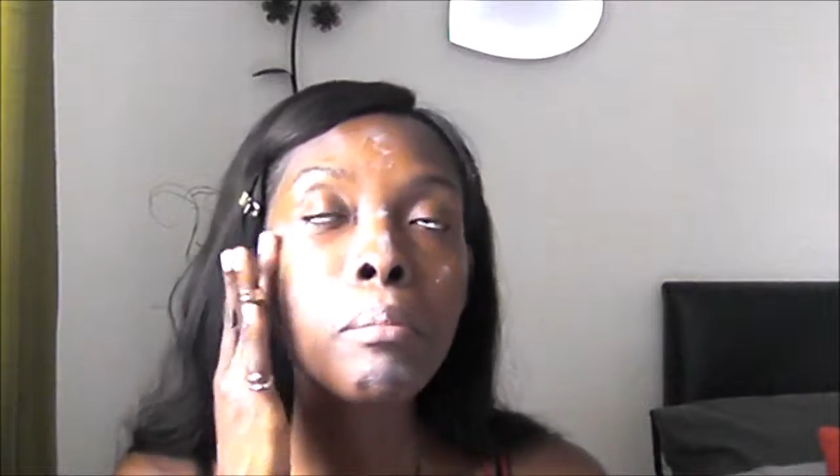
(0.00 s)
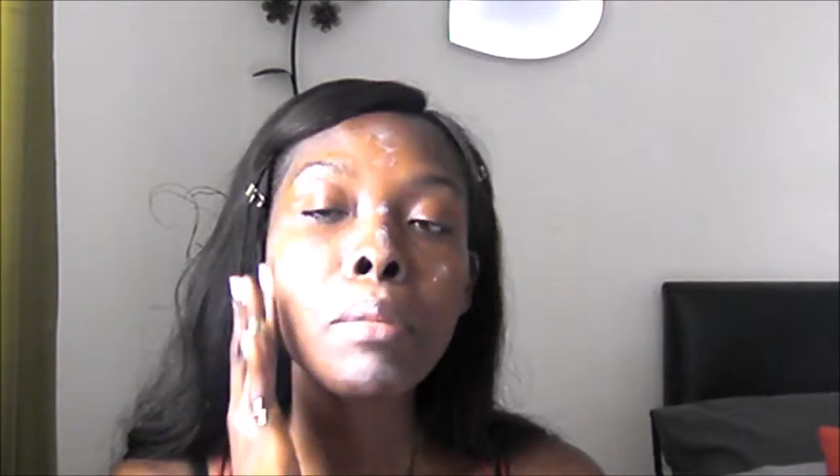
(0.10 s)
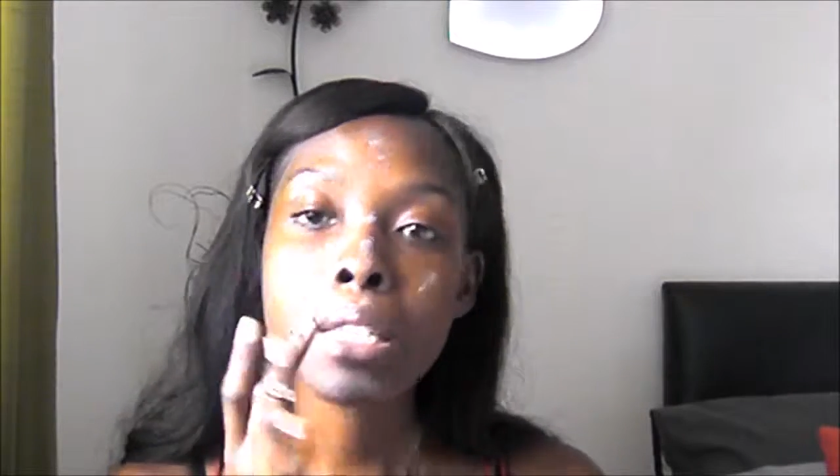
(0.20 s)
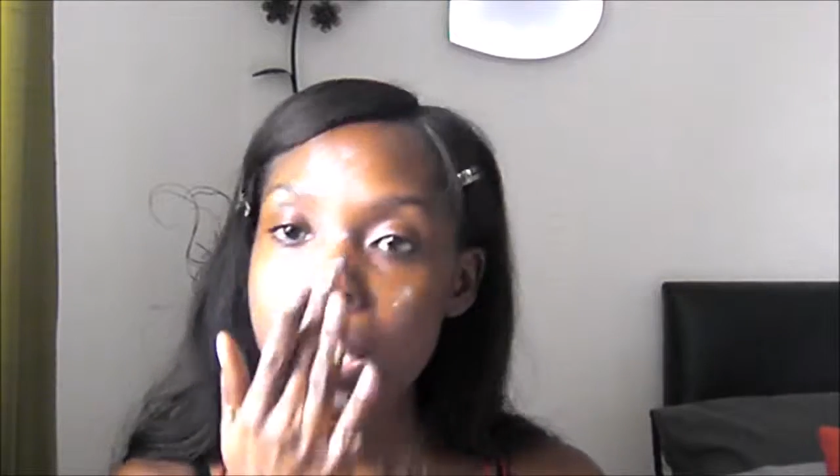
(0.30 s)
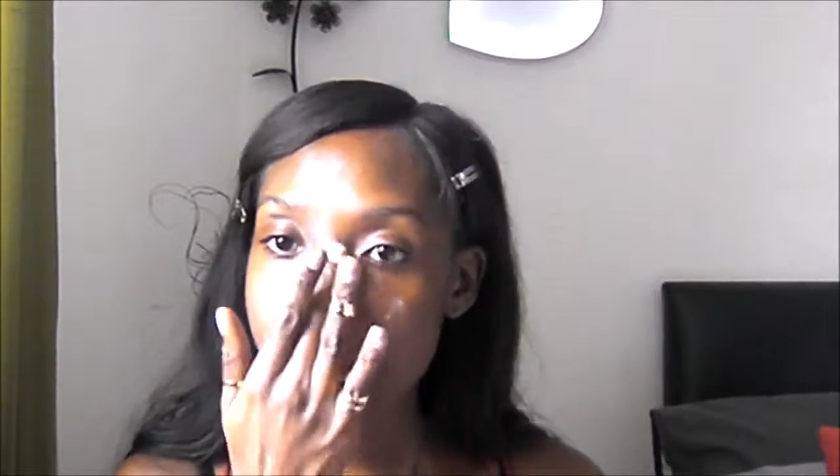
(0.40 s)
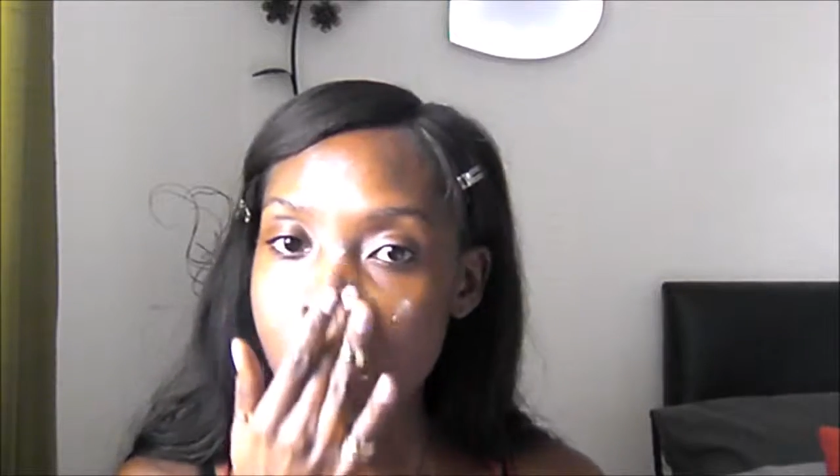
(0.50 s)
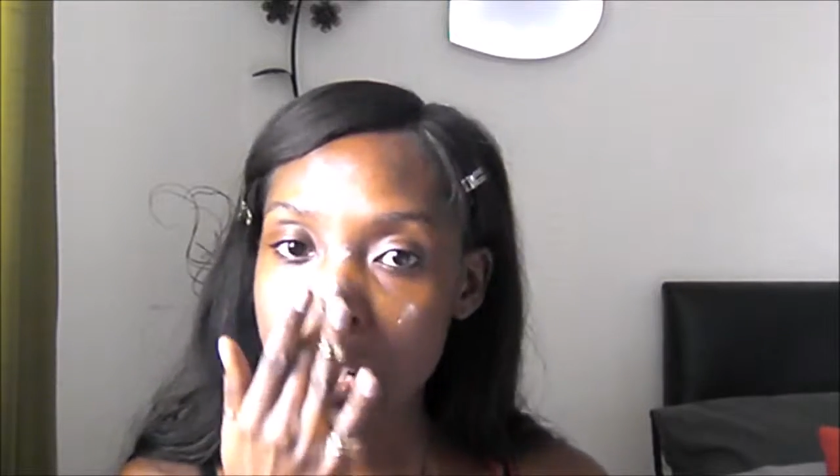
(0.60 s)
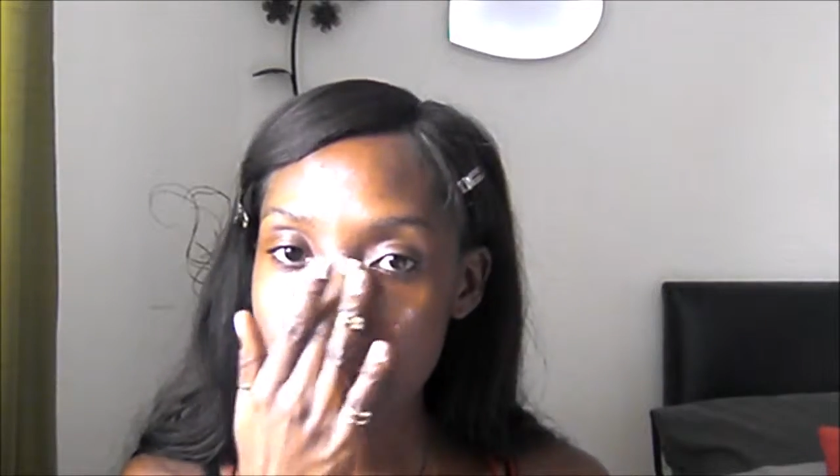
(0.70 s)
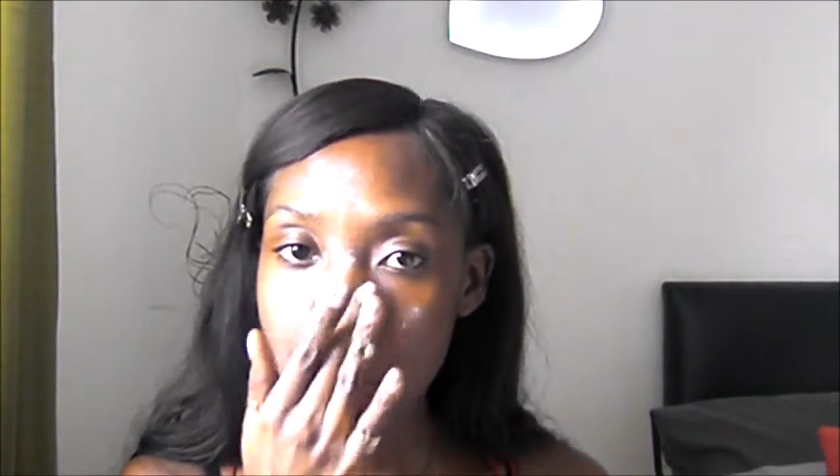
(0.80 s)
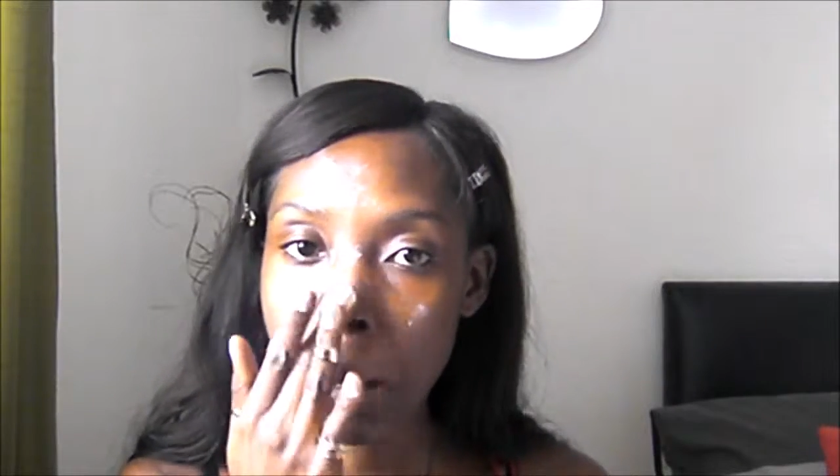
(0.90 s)

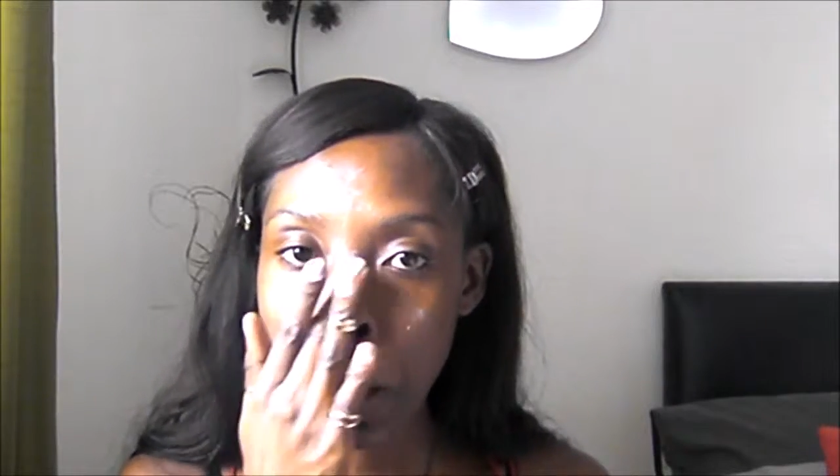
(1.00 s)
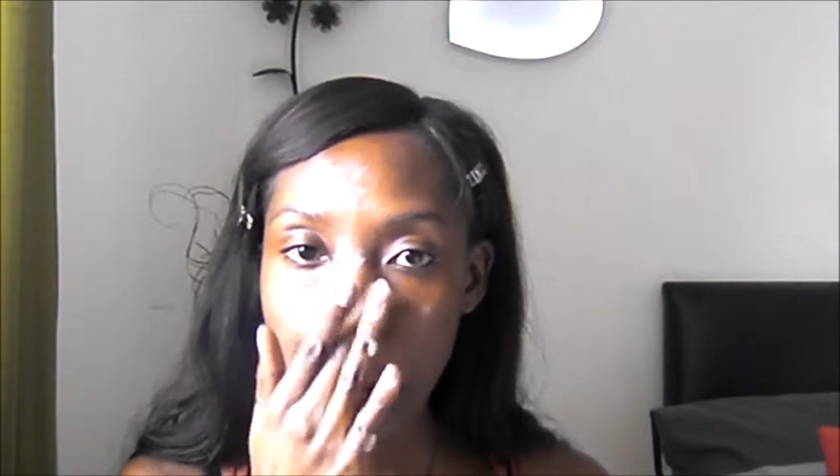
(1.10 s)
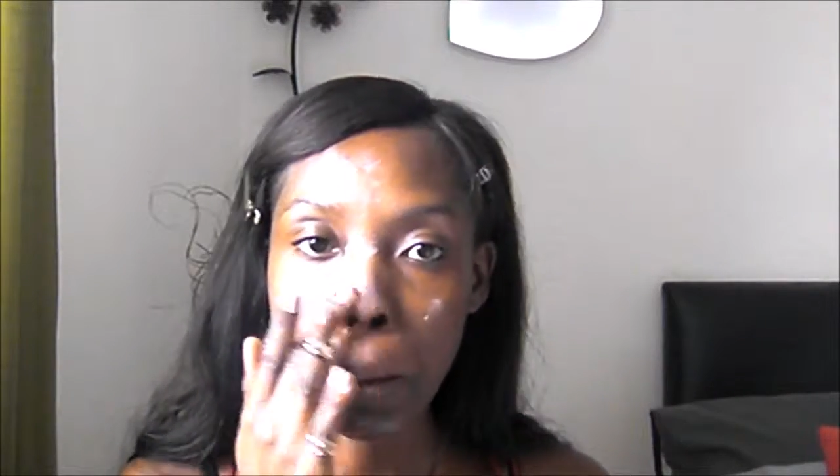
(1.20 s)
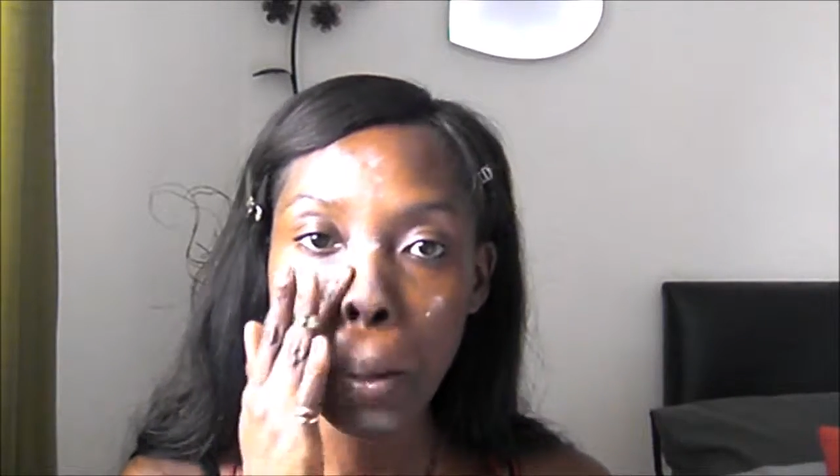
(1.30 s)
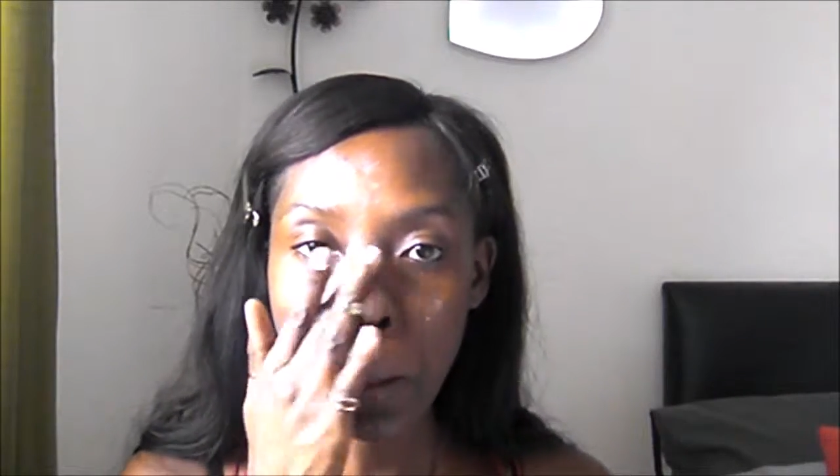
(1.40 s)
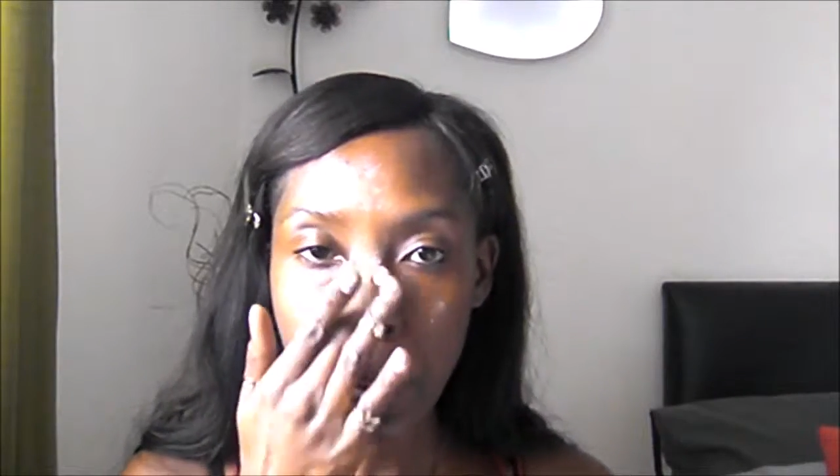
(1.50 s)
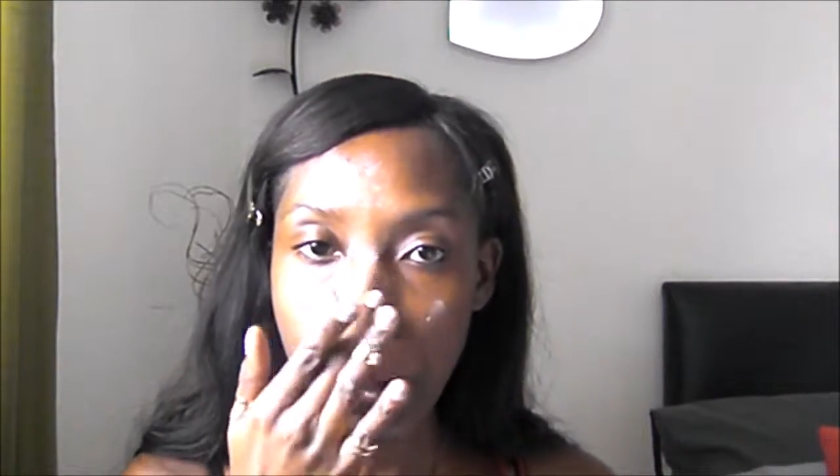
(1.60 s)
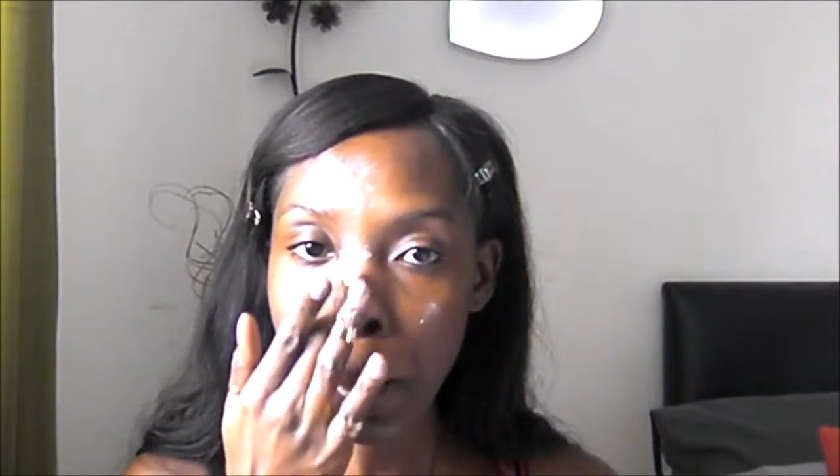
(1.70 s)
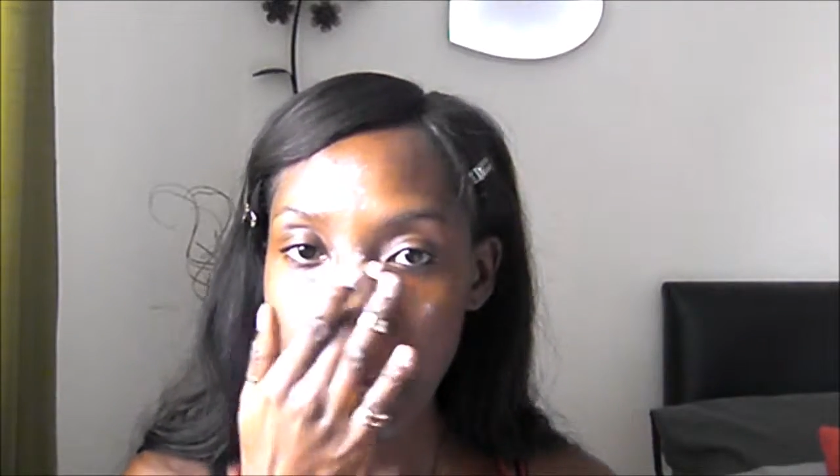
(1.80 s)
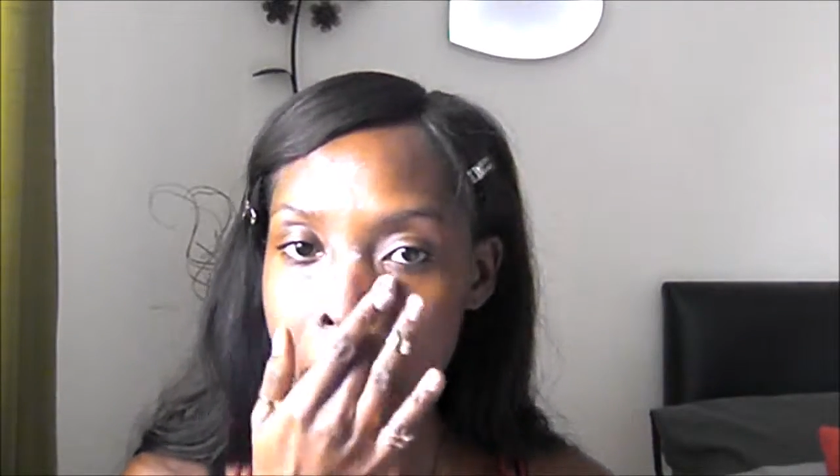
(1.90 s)
massage.
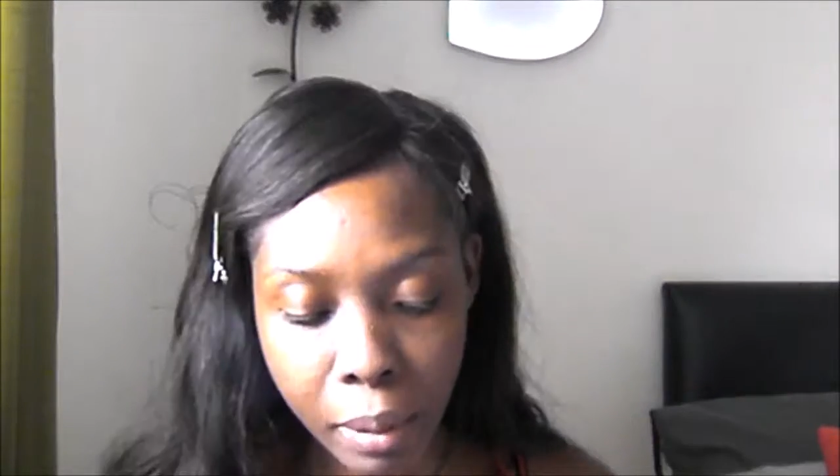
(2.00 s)
For